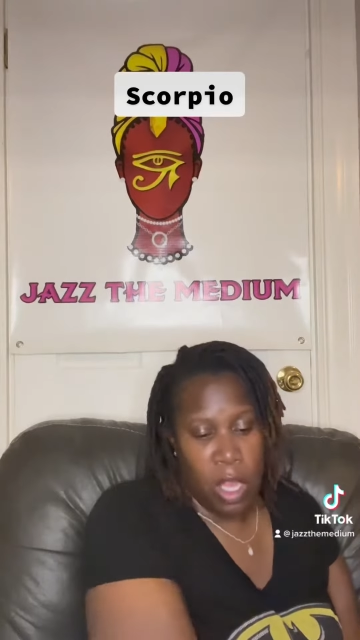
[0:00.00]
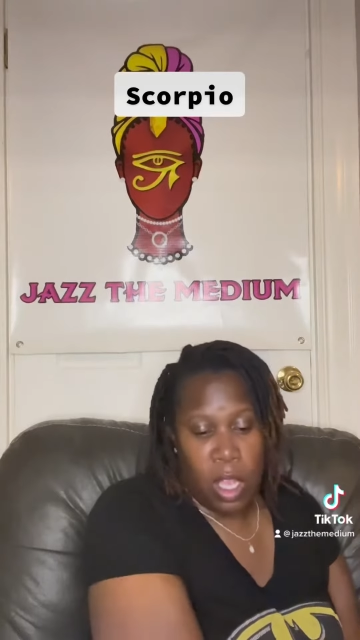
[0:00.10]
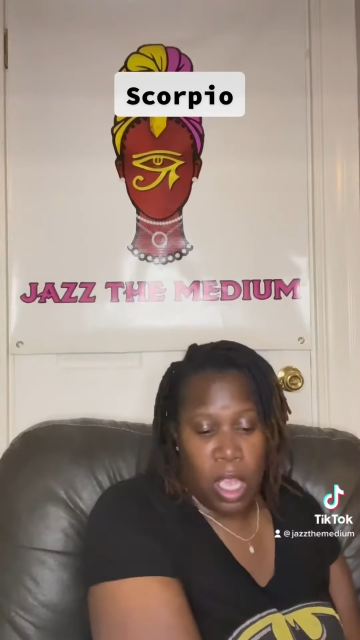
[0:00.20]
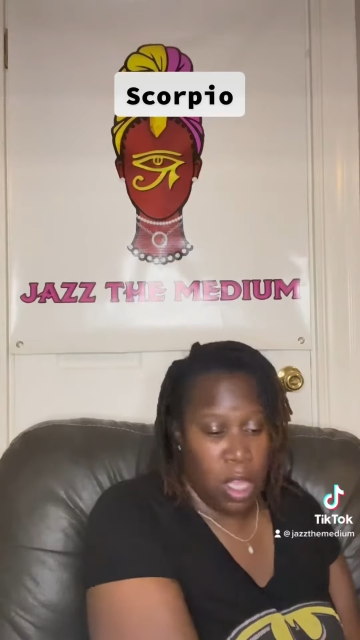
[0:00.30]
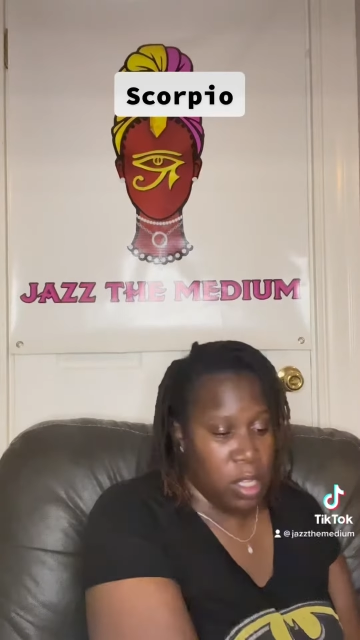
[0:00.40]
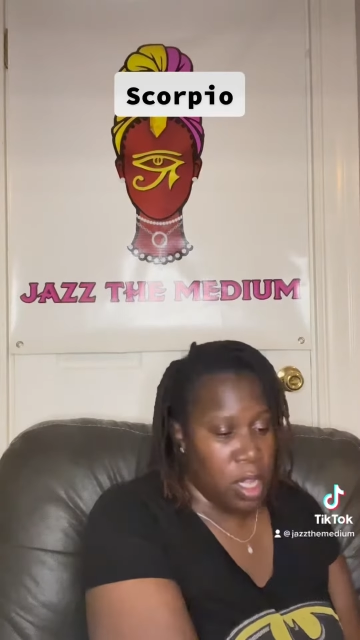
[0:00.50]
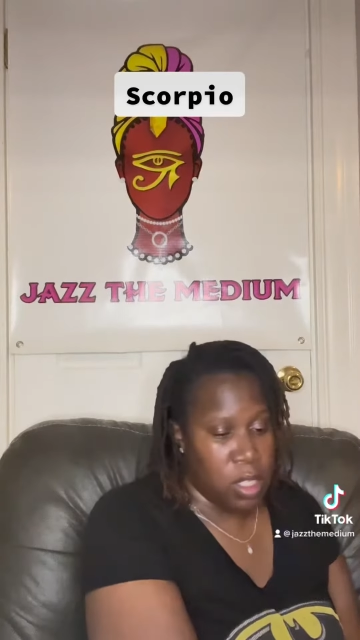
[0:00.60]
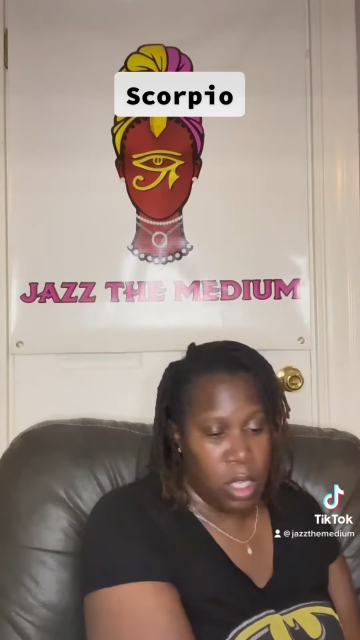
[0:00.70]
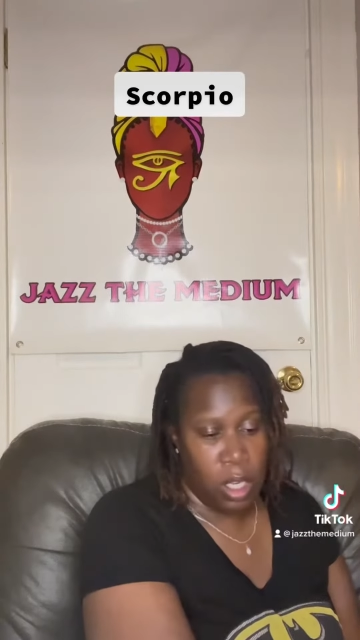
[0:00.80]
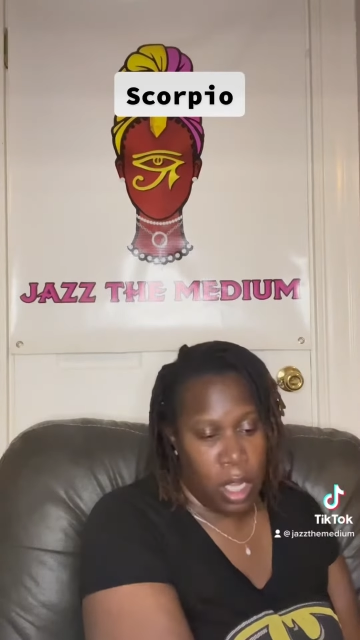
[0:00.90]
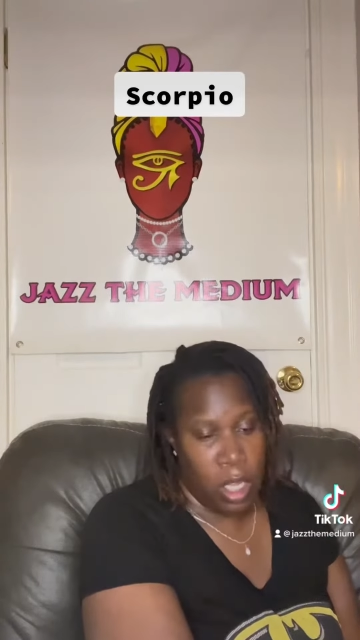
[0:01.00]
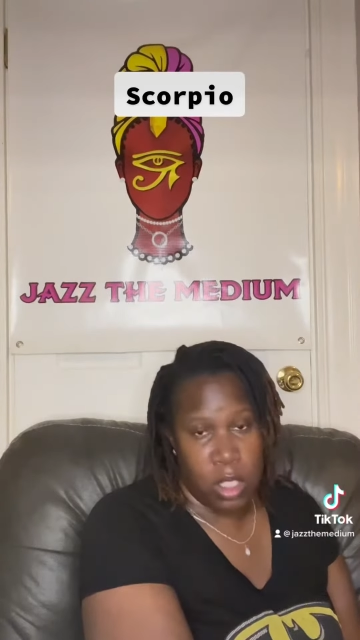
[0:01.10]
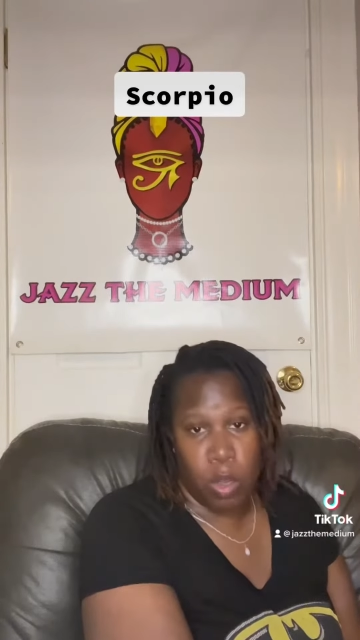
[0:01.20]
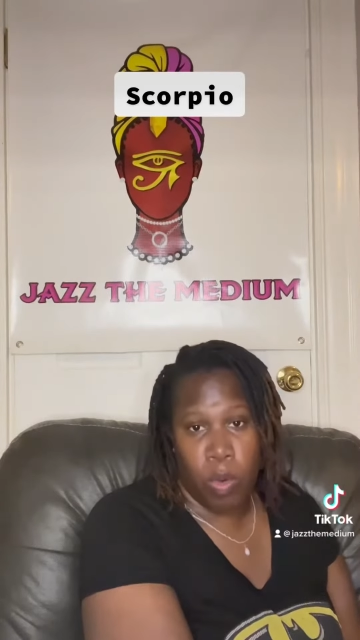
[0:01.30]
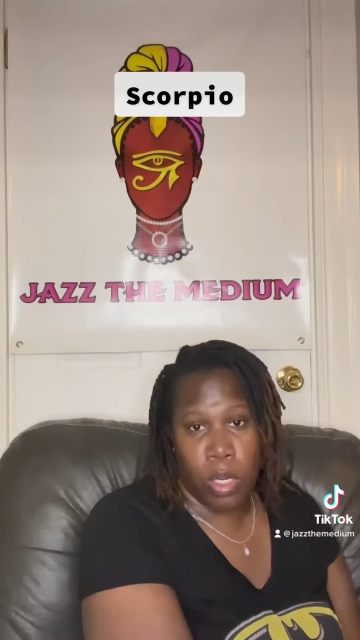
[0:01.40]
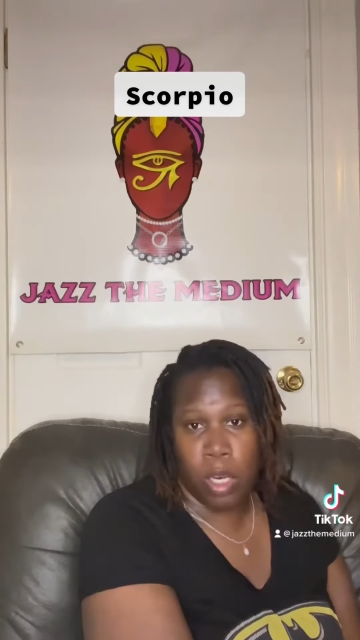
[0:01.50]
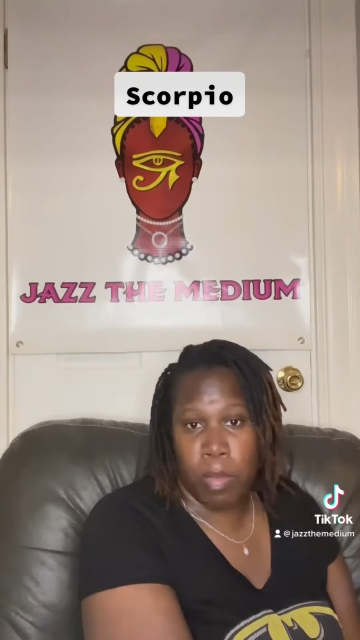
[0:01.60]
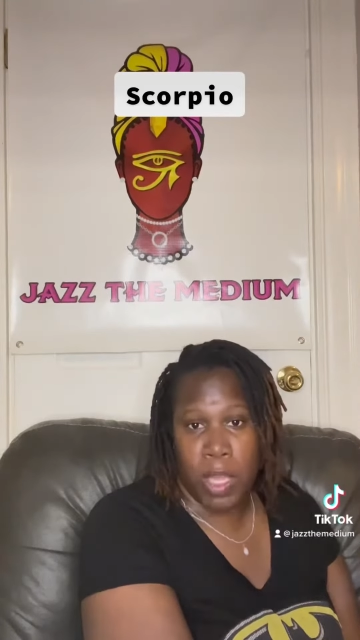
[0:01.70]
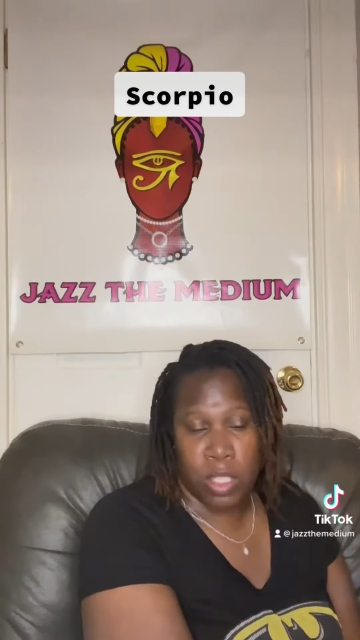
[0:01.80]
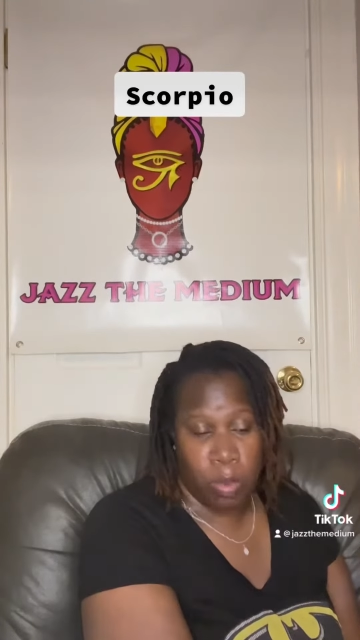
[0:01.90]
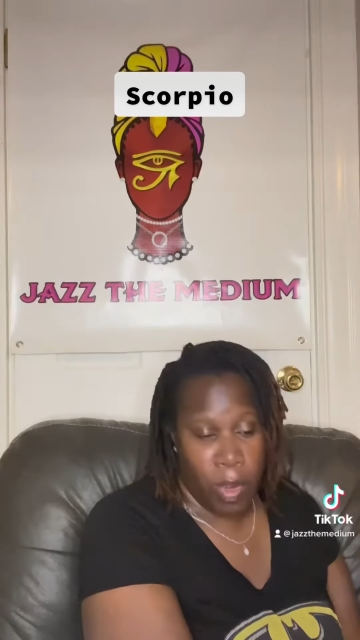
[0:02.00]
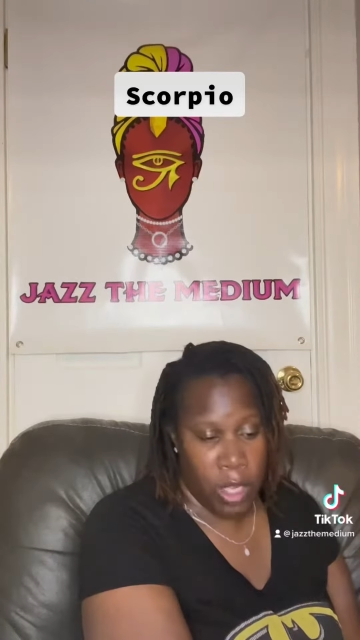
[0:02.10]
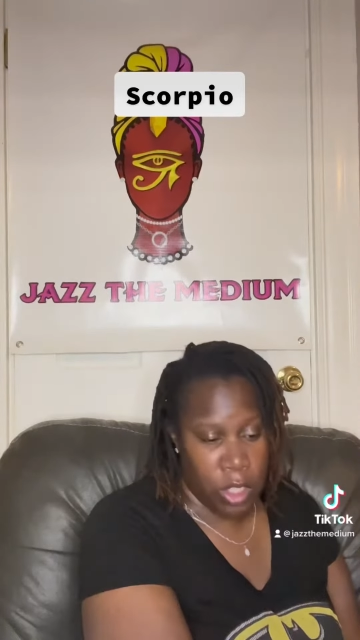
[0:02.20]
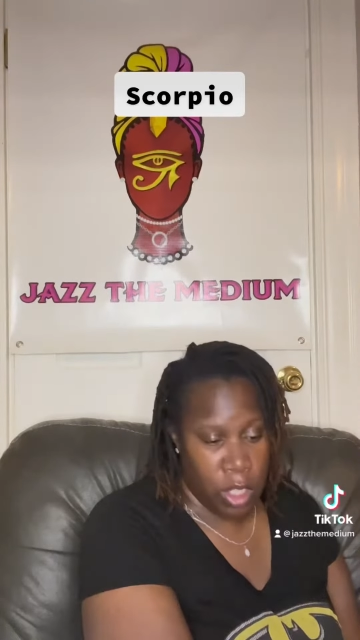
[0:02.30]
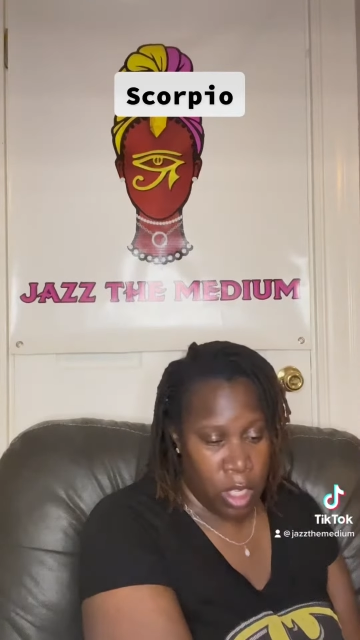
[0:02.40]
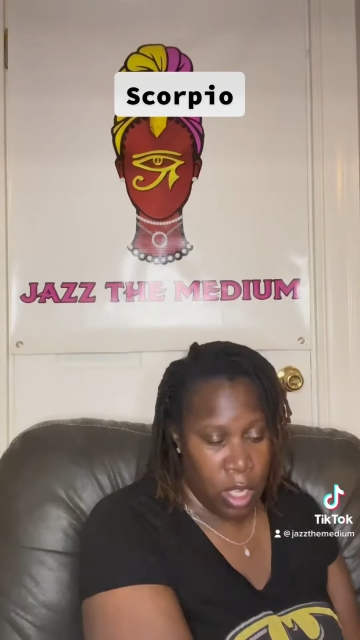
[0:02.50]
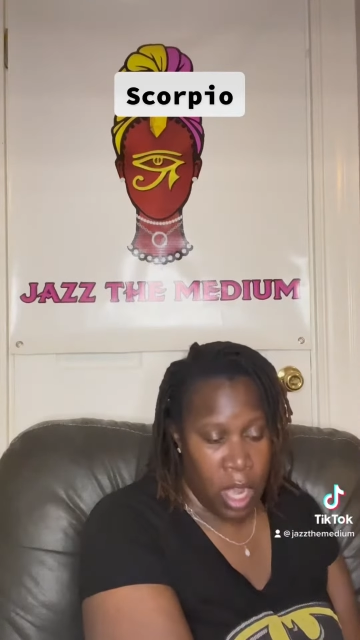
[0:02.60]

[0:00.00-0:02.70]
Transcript: it doesn't look like it's going in the best direction.